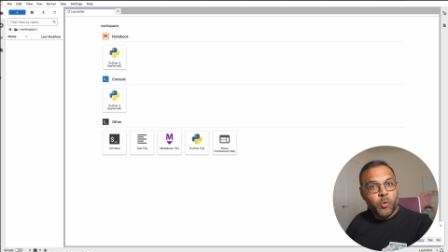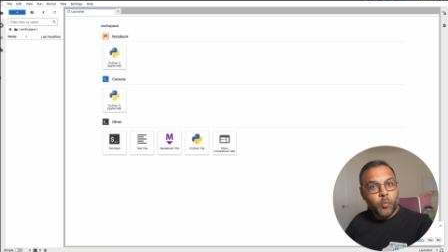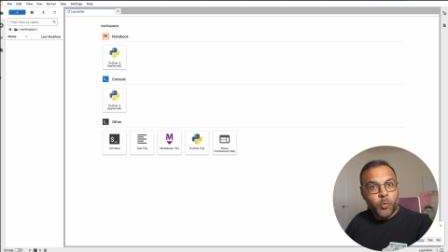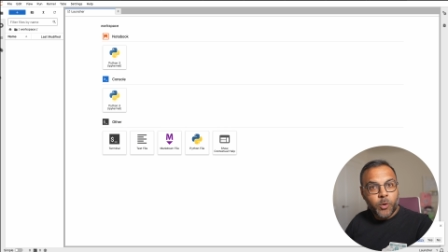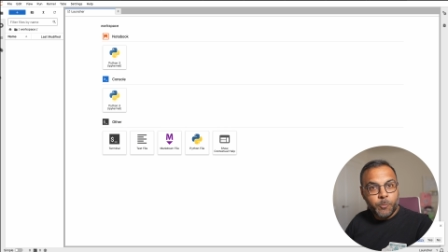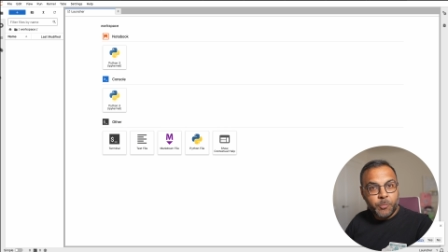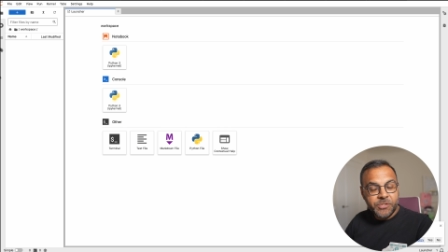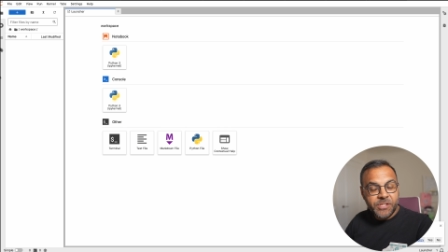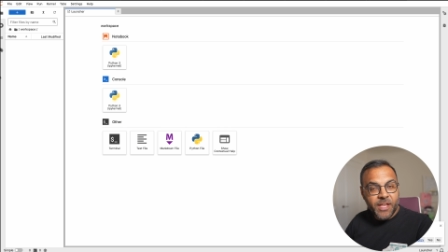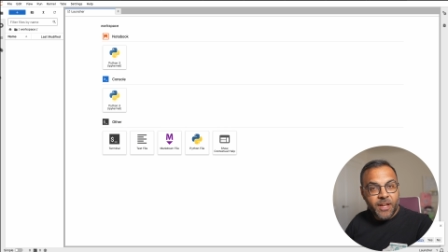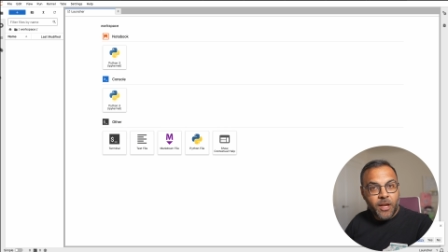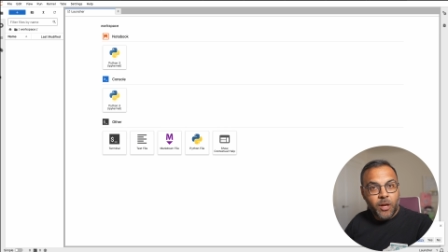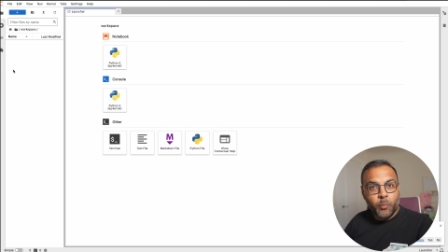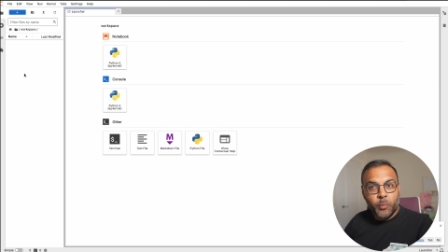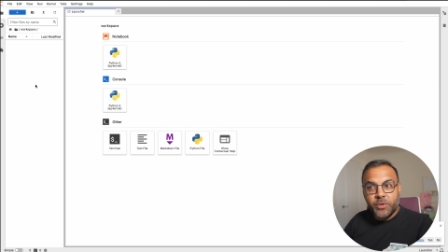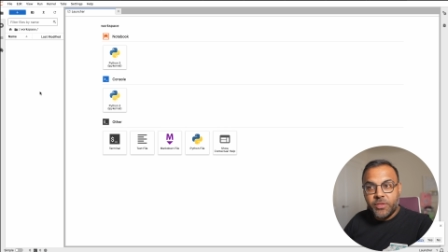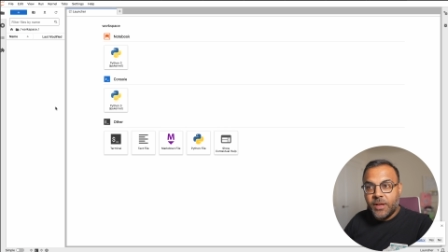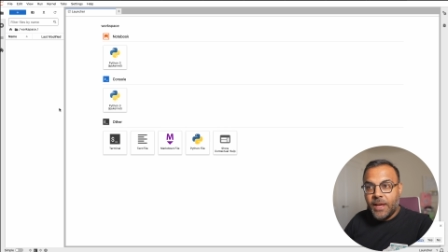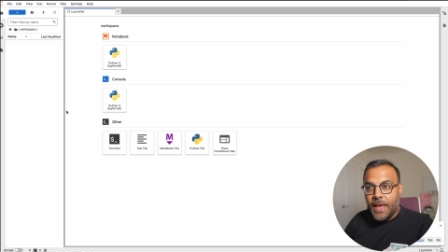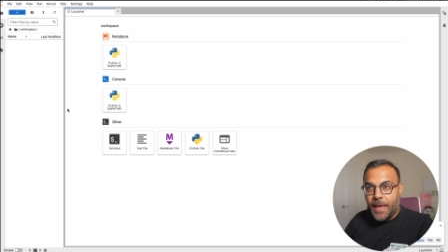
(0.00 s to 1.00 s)
we're presented
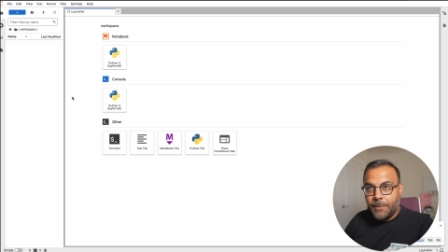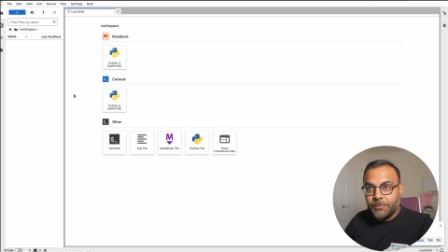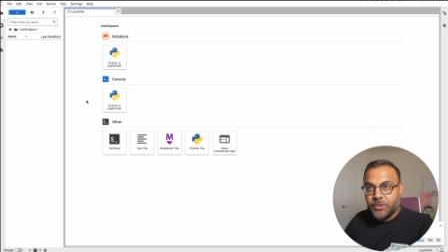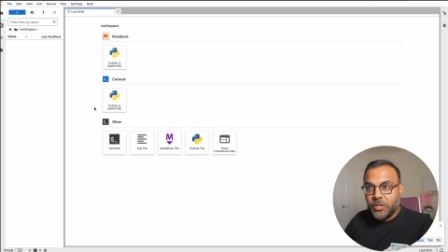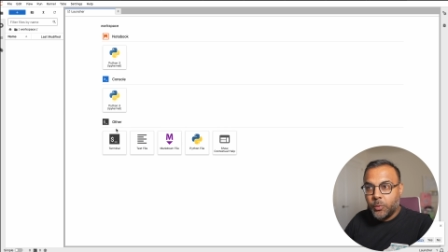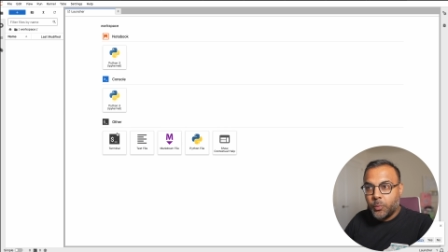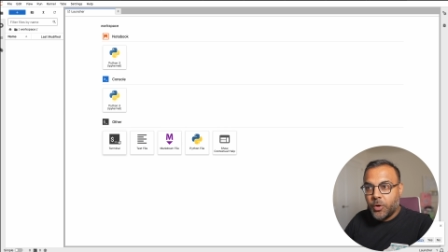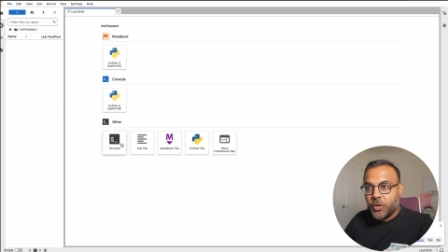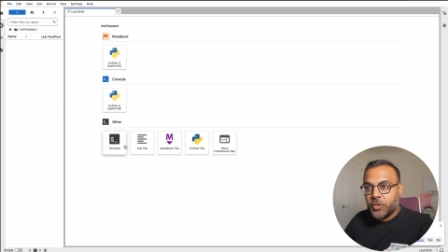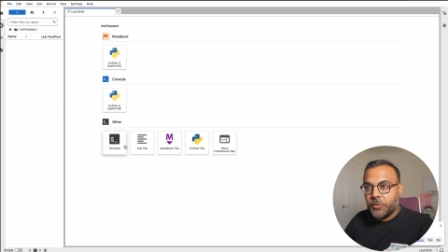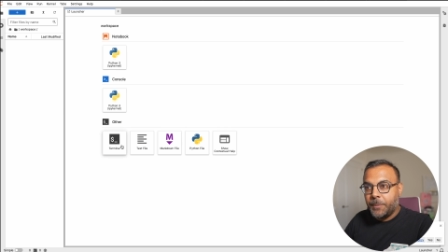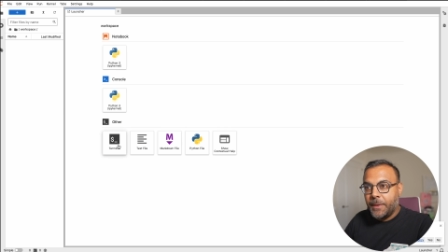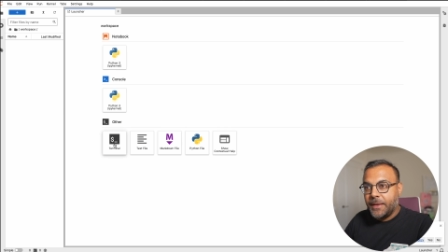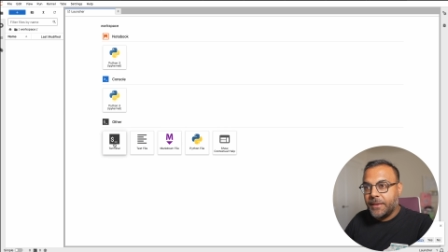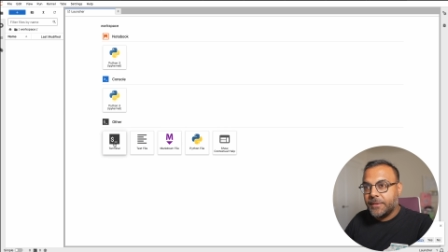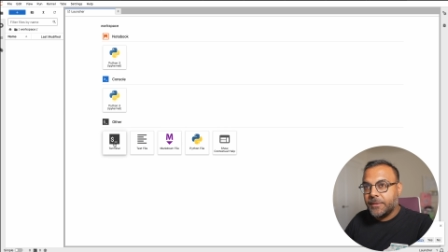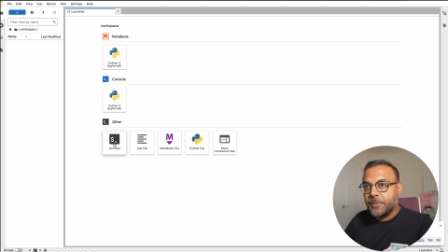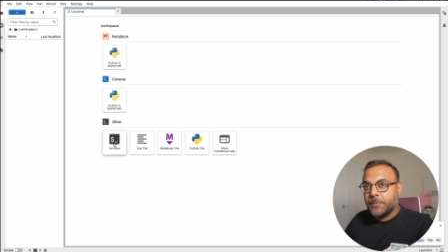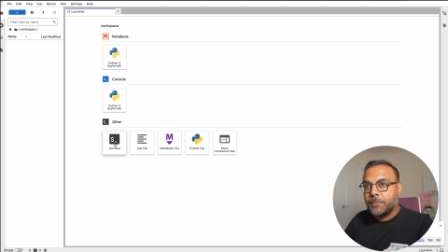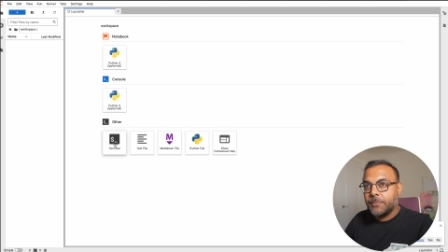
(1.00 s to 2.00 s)
with an empty workspace.